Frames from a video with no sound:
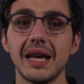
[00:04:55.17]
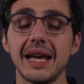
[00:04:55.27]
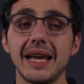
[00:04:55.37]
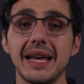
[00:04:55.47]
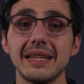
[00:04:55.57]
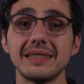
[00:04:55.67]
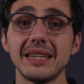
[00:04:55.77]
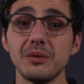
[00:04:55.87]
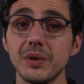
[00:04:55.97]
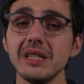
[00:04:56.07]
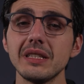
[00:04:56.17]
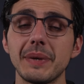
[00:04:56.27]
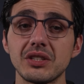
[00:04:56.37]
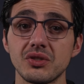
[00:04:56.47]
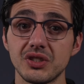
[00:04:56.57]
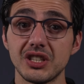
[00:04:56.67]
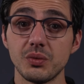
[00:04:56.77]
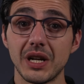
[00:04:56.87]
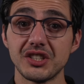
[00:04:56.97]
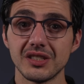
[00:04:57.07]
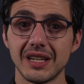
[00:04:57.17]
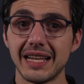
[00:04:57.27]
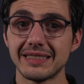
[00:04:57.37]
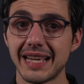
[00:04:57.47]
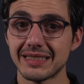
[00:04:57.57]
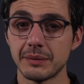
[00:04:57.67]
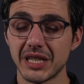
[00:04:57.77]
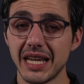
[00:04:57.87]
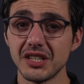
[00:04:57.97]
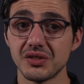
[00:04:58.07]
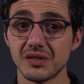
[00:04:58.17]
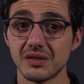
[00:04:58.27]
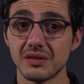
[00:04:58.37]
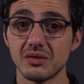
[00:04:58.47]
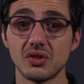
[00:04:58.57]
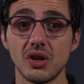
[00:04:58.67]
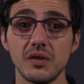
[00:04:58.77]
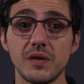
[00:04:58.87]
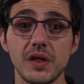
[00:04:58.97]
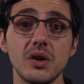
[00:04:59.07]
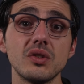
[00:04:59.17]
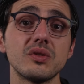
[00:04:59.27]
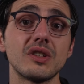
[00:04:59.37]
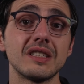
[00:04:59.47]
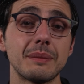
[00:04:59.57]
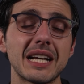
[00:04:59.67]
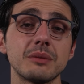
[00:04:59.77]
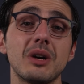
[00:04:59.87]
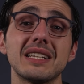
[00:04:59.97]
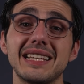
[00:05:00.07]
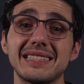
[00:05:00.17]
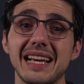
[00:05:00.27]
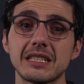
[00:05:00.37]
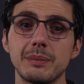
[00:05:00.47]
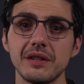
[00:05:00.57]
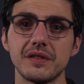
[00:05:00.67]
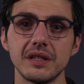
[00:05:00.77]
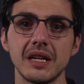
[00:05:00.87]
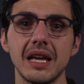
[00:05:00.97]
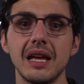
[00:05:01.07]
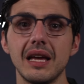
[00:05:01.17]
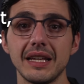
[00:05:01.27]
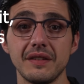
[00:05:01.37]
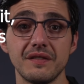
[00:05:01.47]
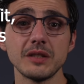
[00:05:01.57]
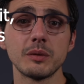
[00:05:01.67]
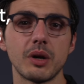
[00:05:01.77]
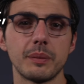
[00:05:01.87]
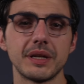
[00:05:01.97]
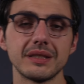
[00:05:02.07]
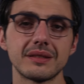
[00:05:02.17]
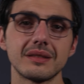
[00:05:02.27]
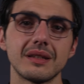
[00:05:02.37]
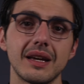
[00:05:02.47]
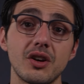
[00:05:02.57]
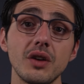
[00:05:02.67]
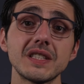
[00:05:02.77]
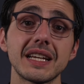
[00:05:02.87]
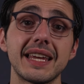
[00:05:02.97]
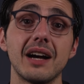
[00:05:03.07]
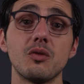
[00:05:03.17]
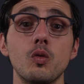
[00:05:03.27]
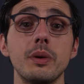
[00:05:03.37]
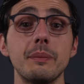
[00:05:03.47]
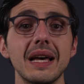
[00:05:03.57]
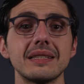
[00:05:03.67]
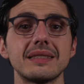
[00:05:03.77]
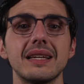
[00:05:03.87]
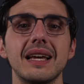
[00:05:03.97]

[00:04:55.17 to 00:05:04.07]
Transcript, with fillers: and it really depends on your situation and tax implications. So for those looking to maximize their tax benefit in investment properties, an offset account will be best